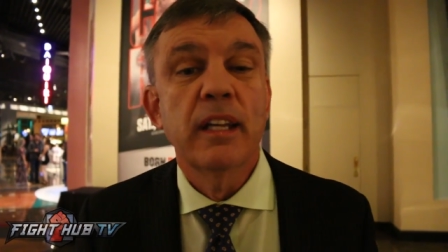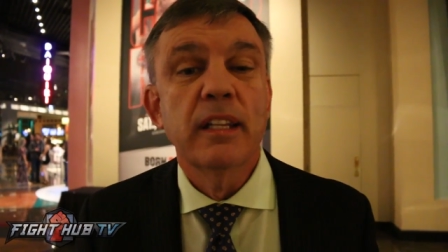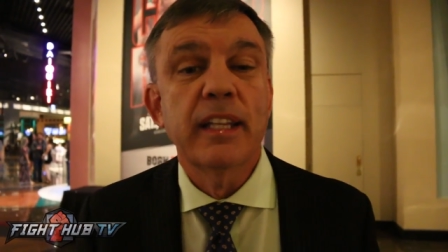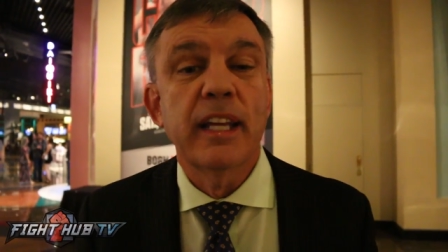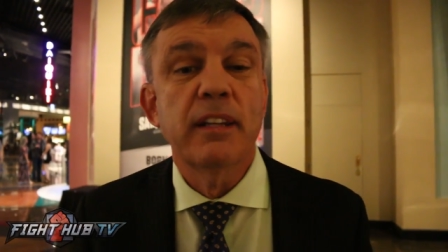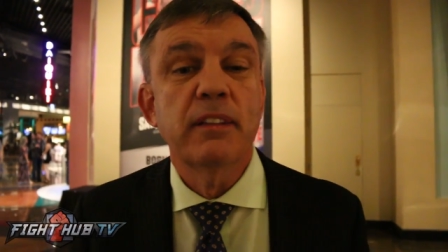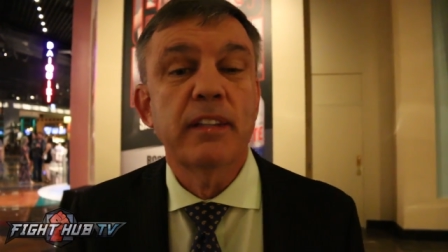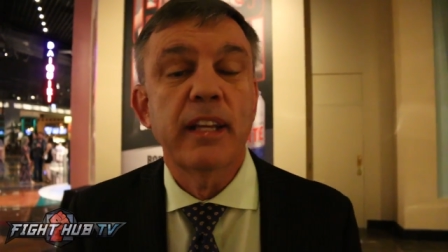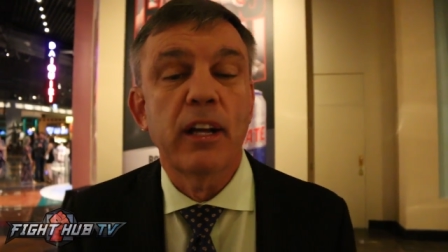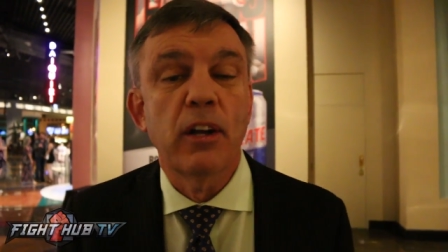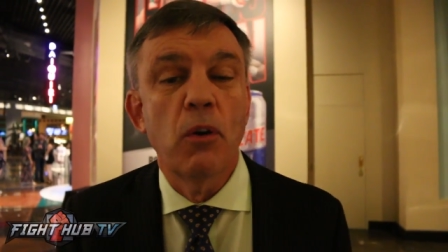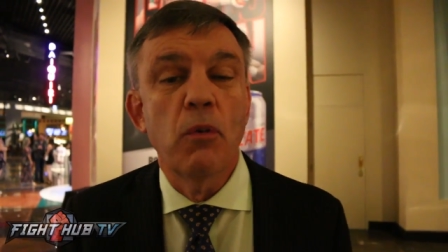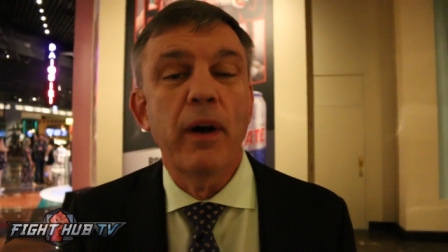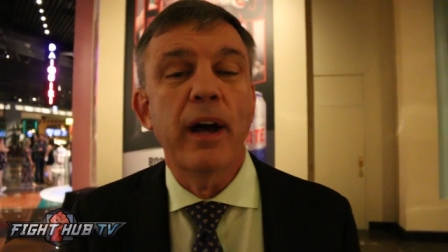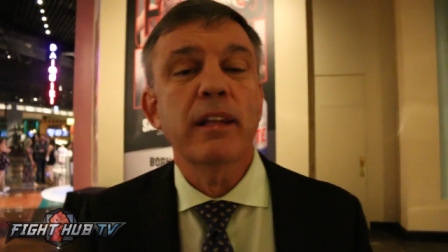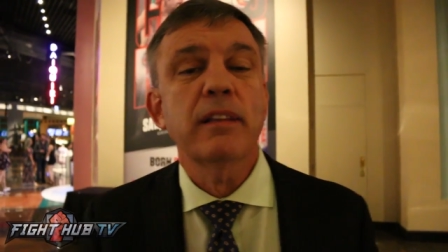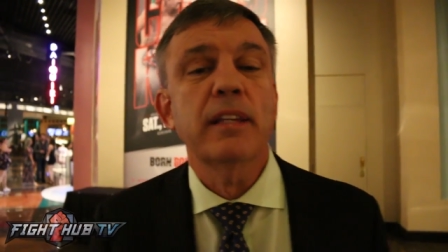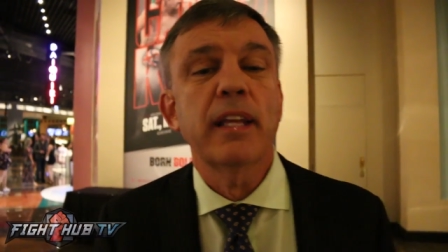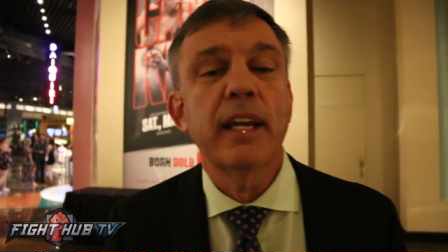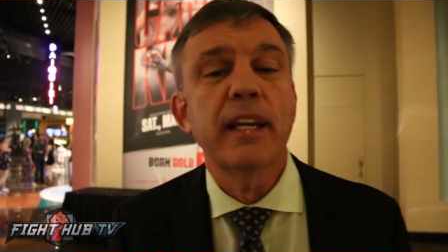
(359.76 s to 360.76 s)
that go
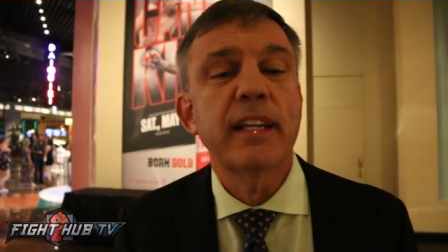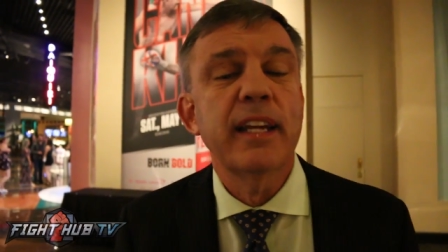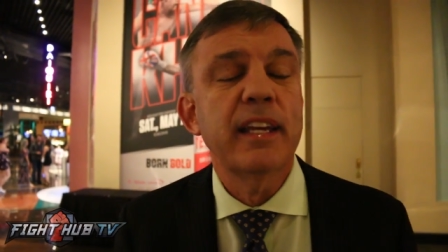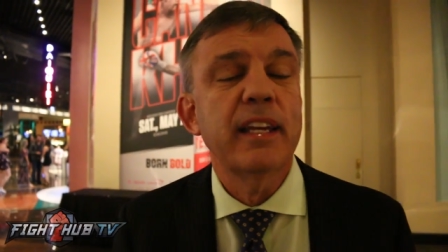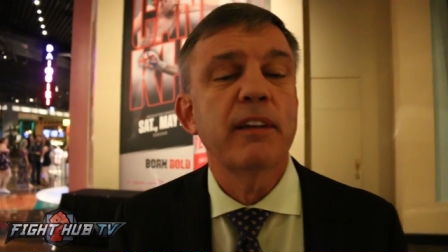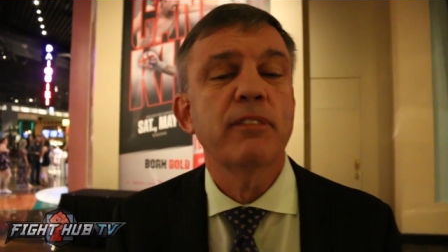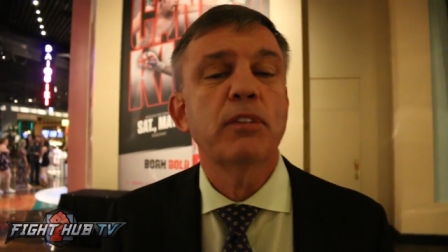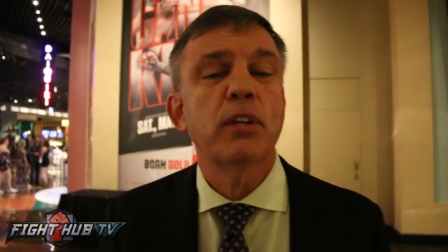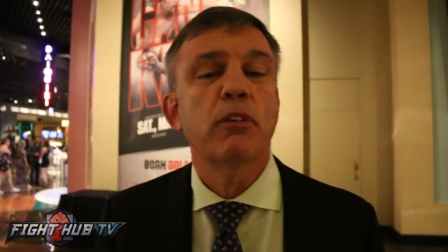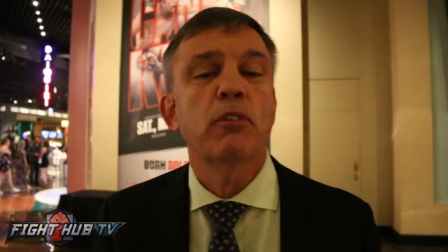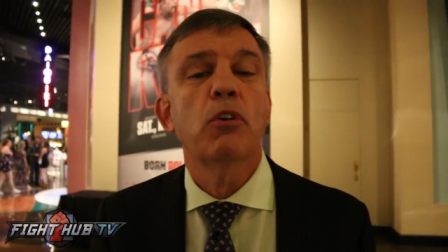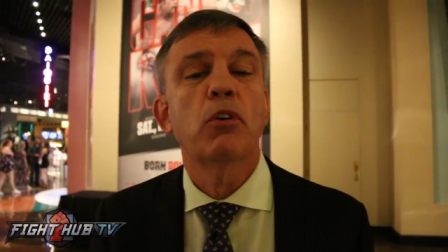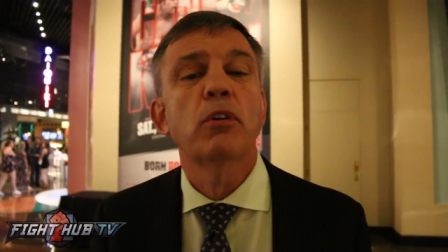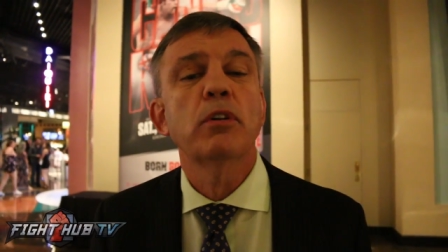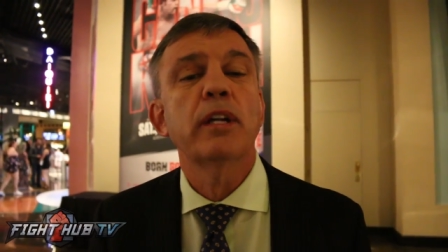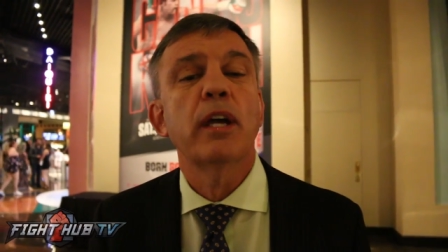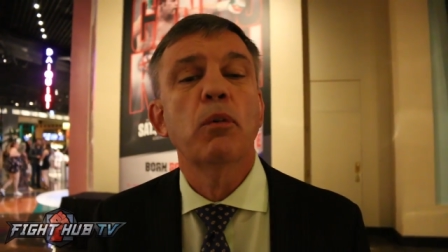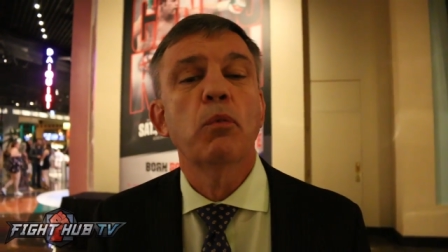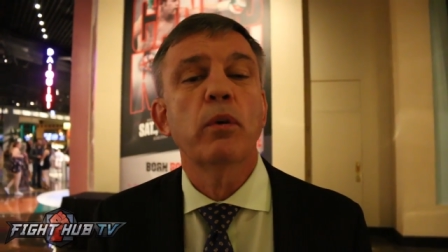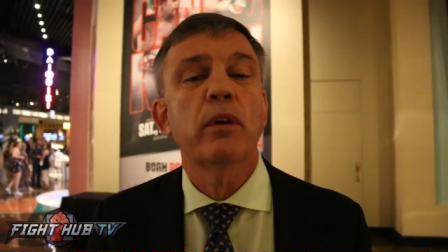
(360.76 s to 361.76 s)
out there and they give their
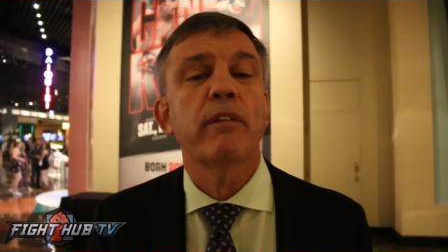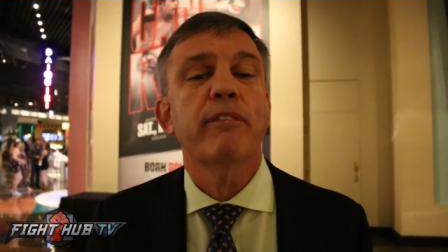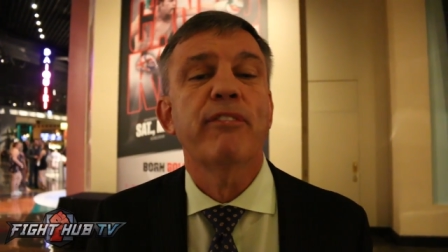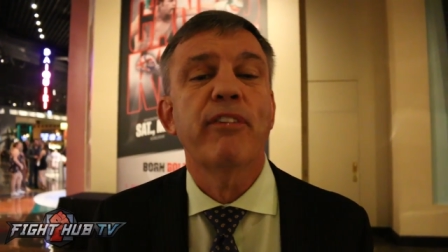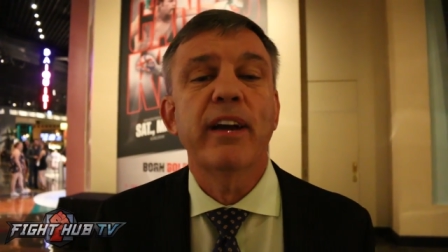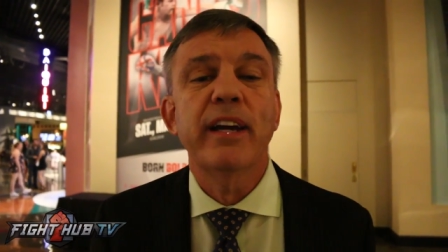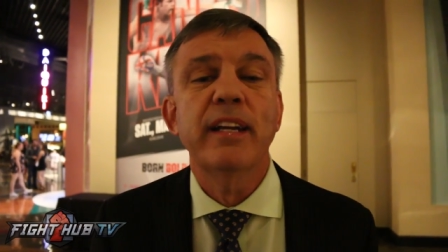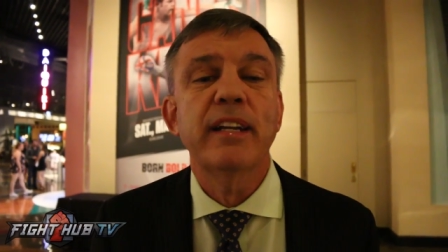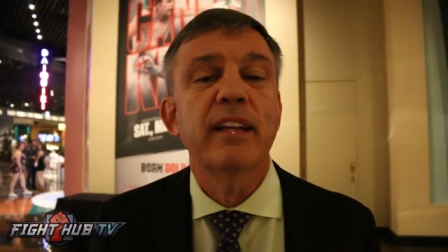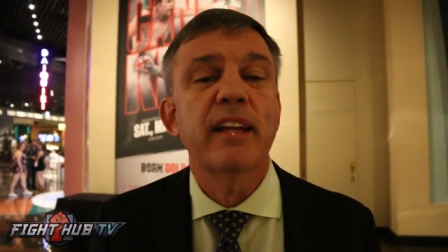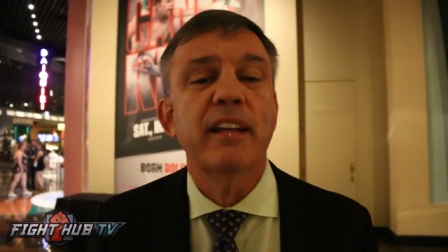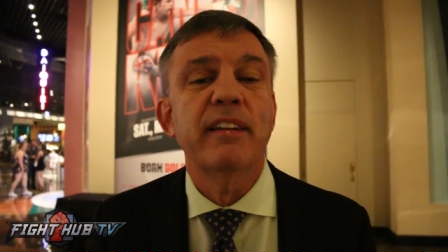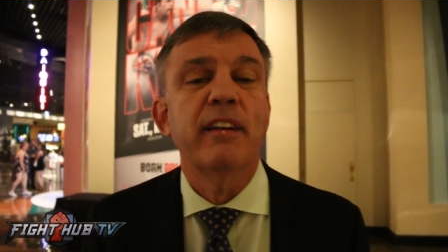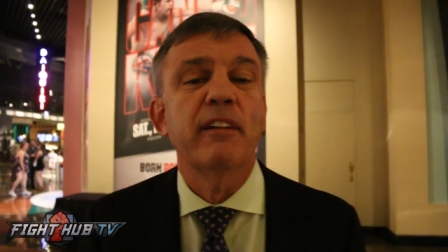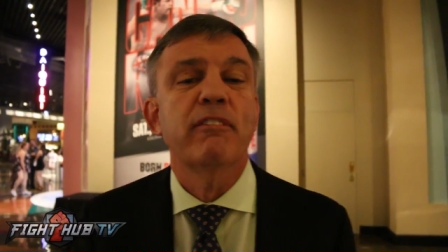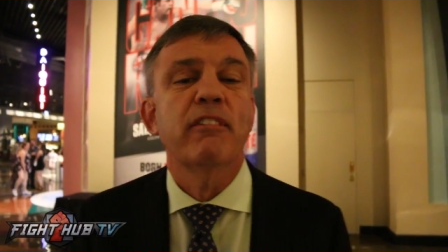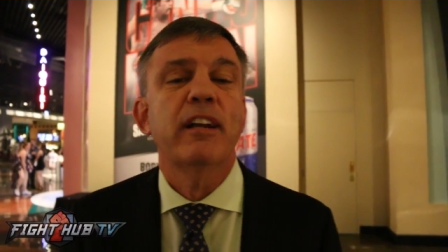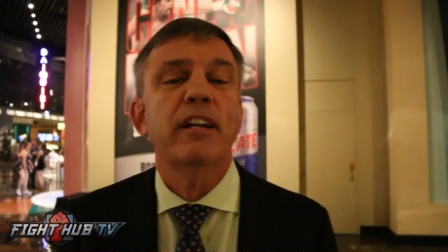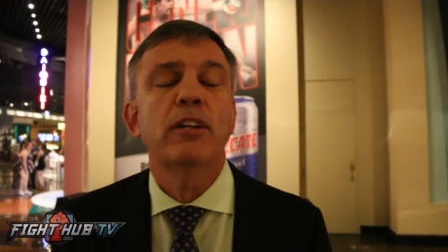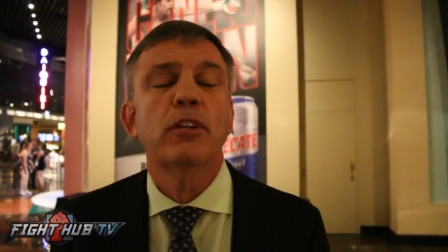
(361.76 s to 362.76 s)
all and they win a fight and
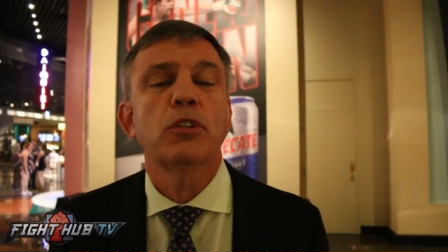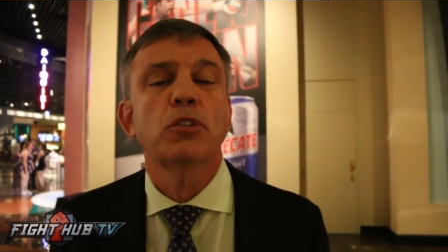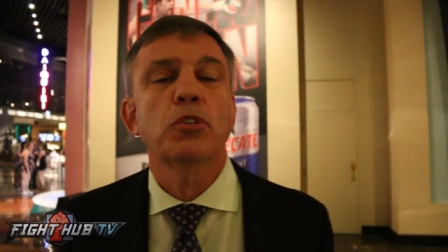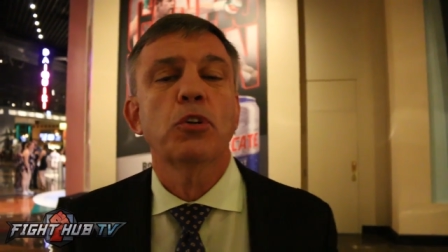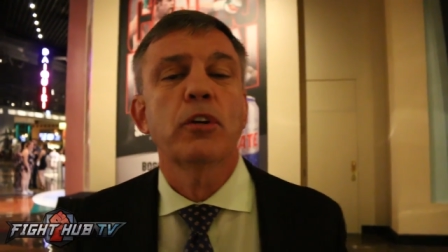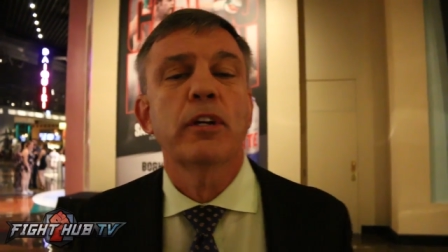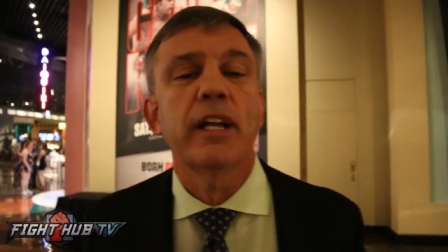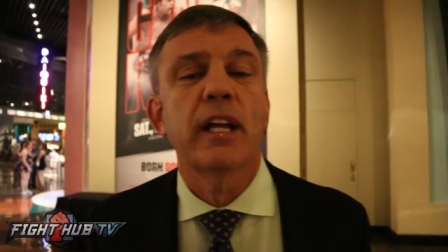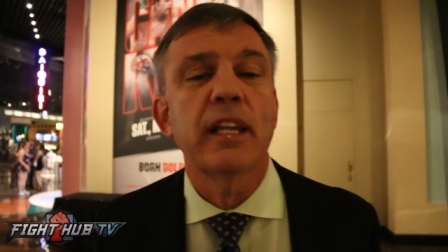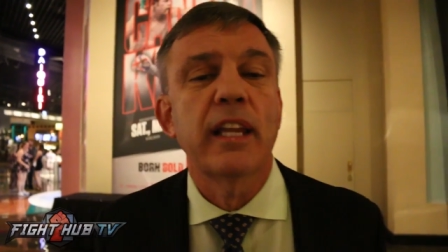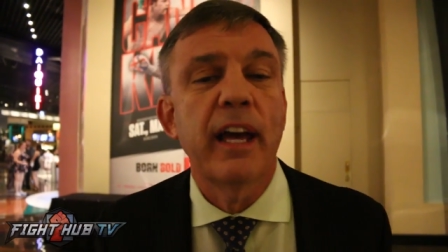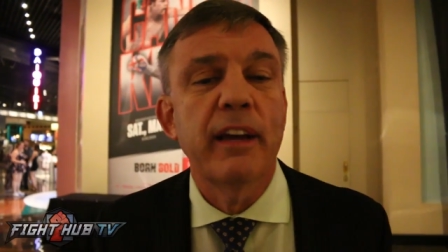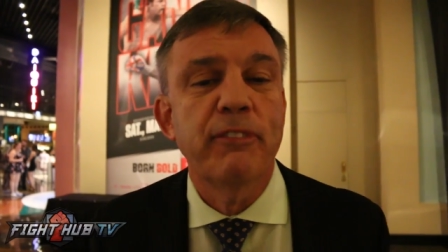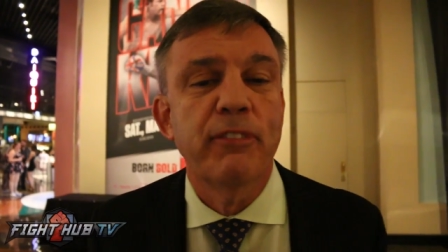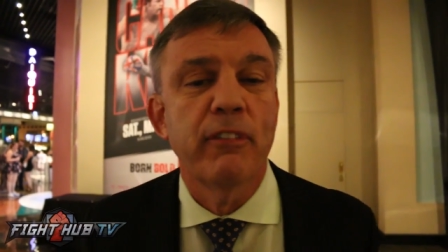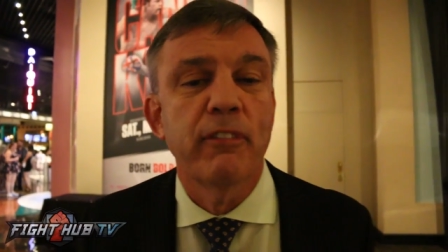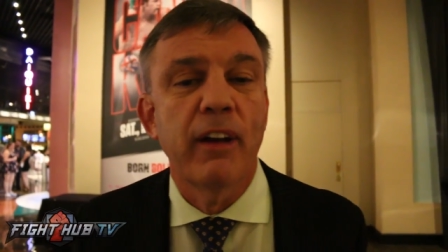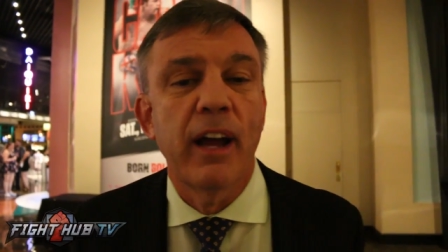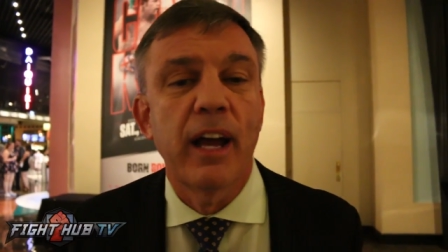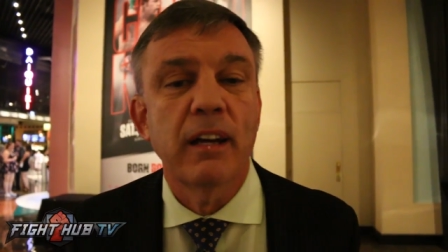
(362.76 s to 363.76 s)
they're ready to turn their
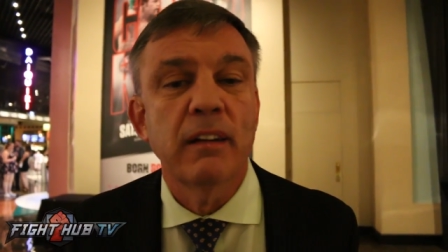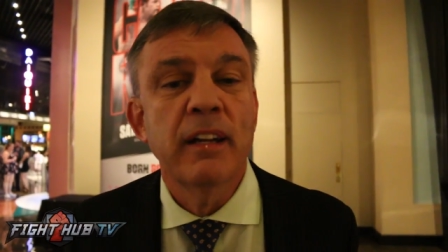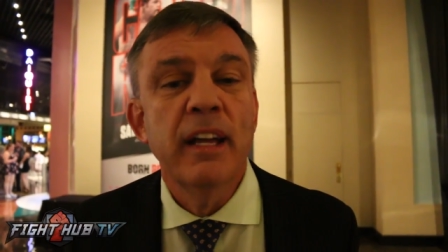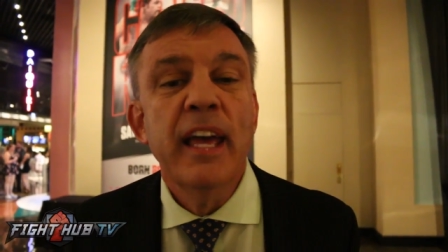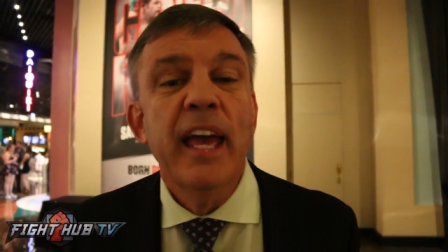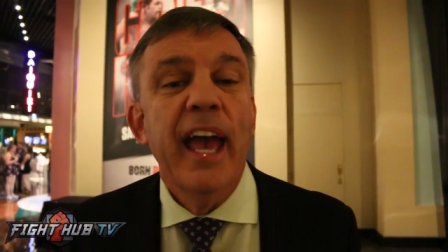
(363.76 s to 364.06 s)
life around